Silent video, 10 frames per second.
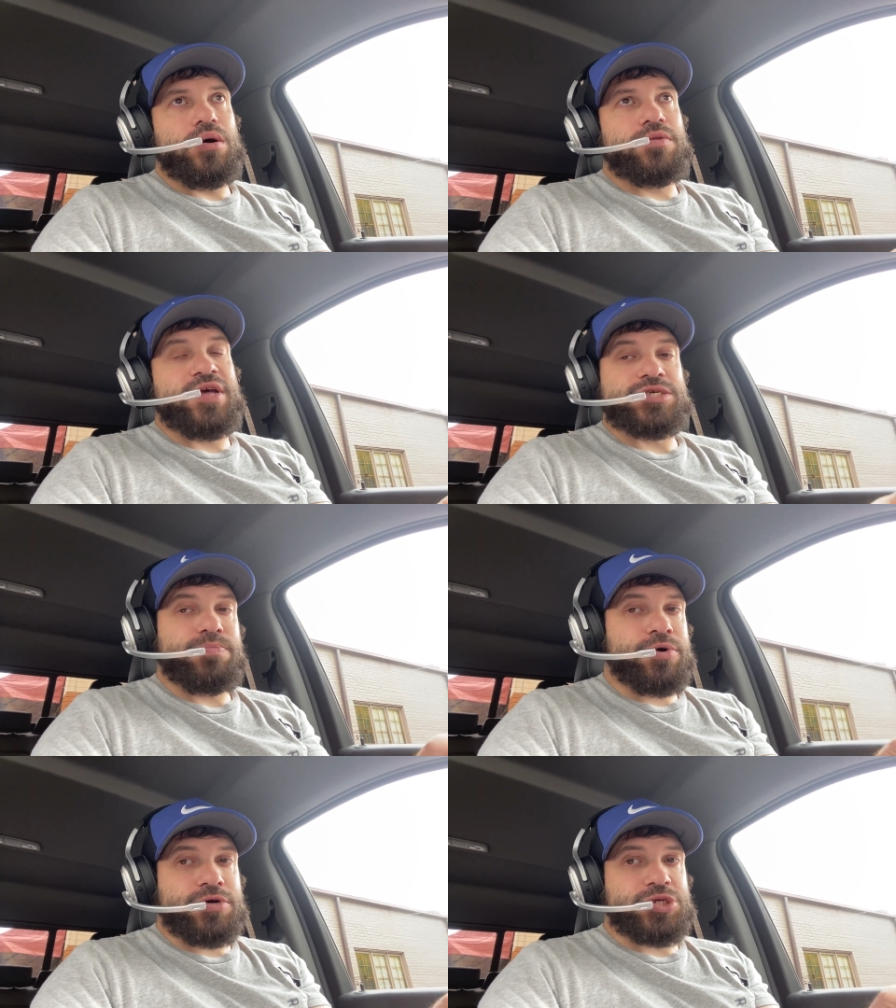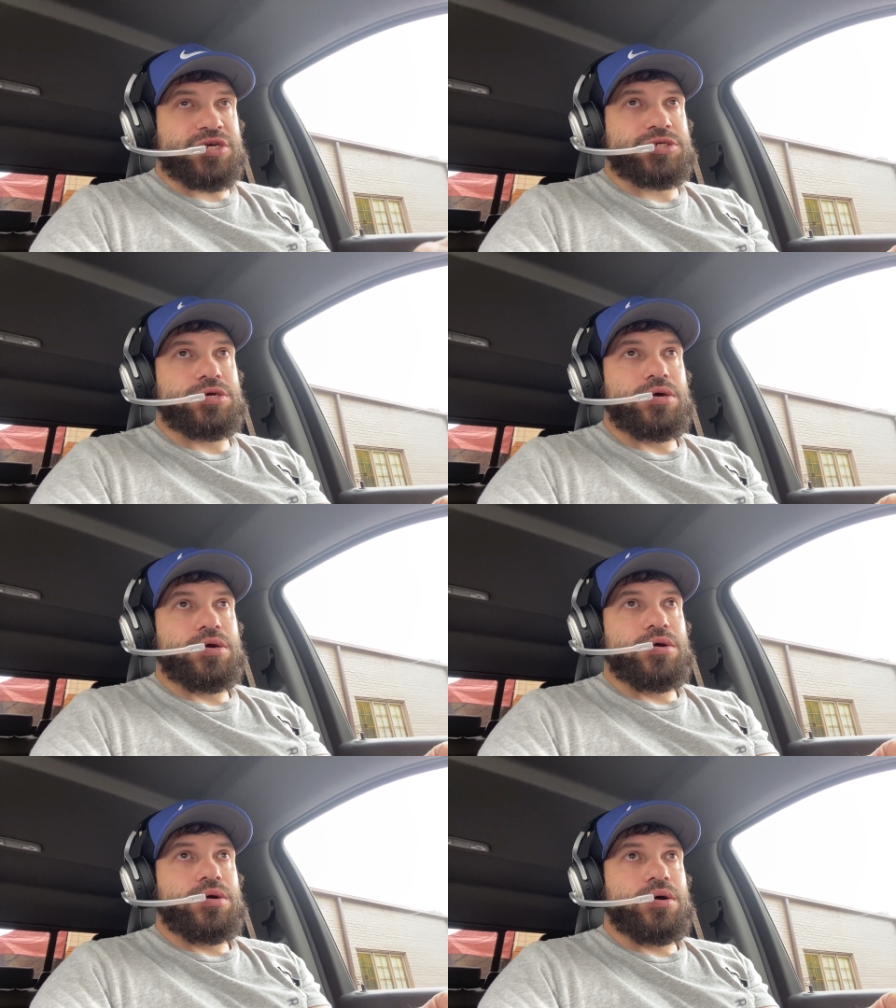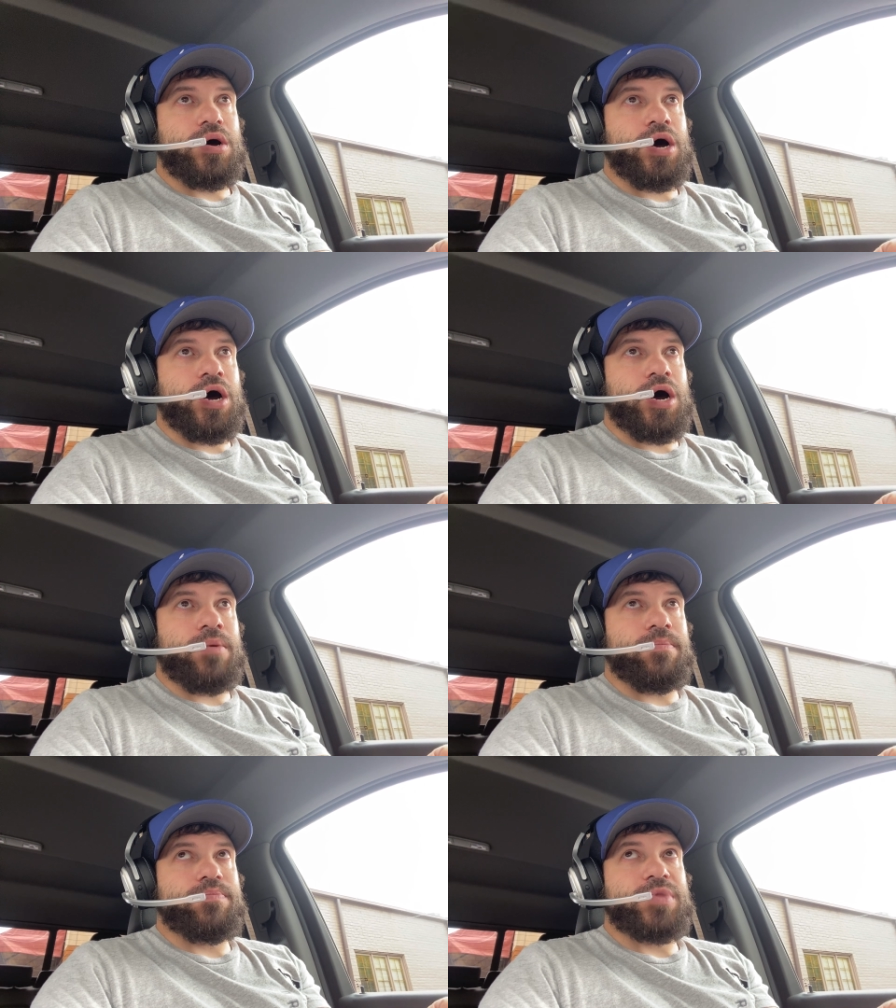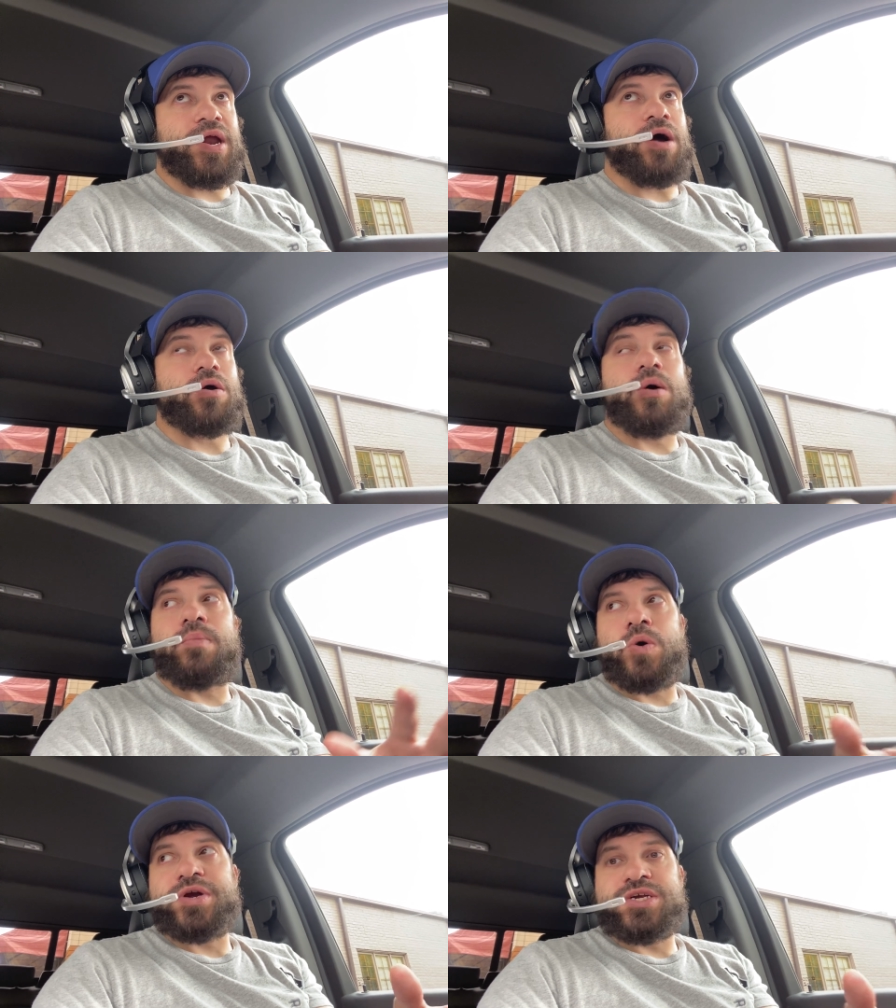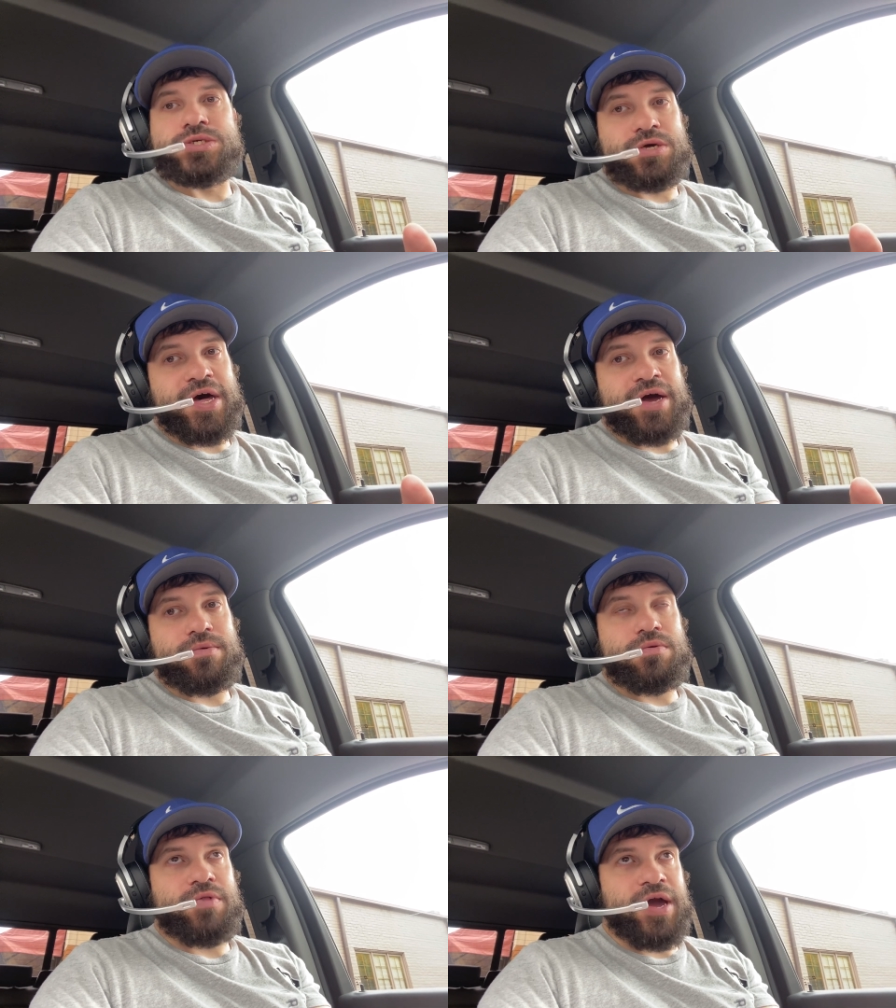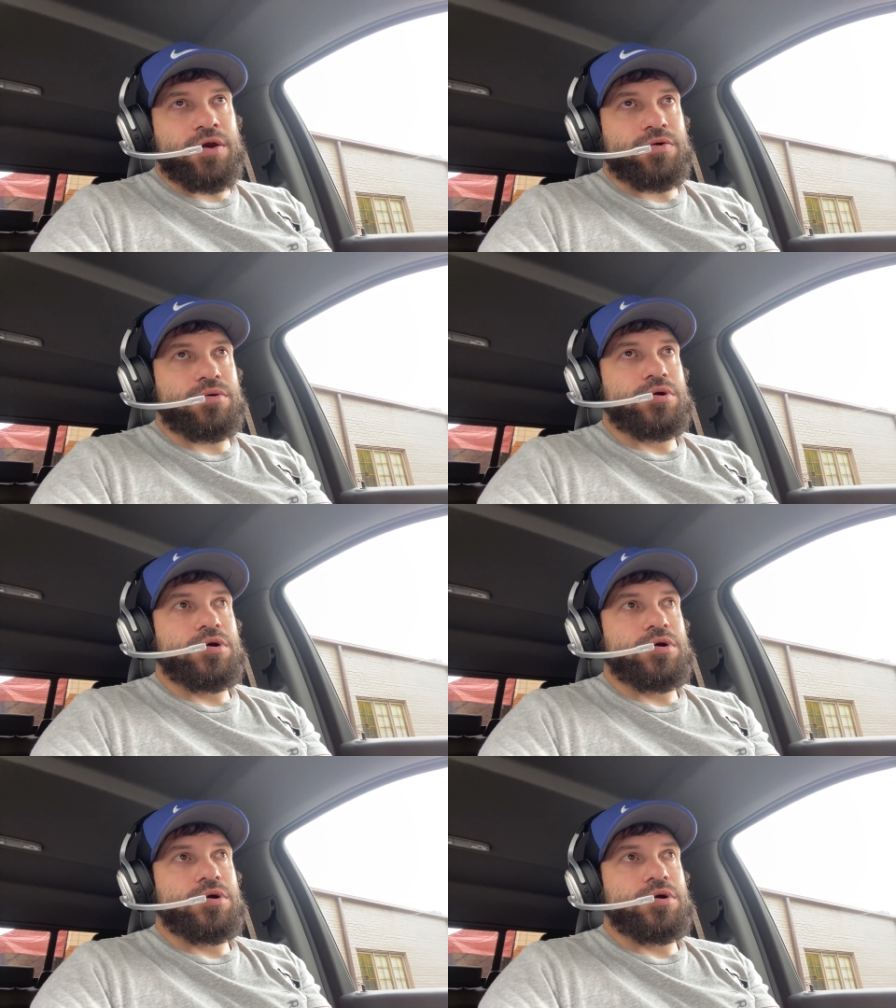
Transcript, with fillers: lease purchase um, and i'll go more into that later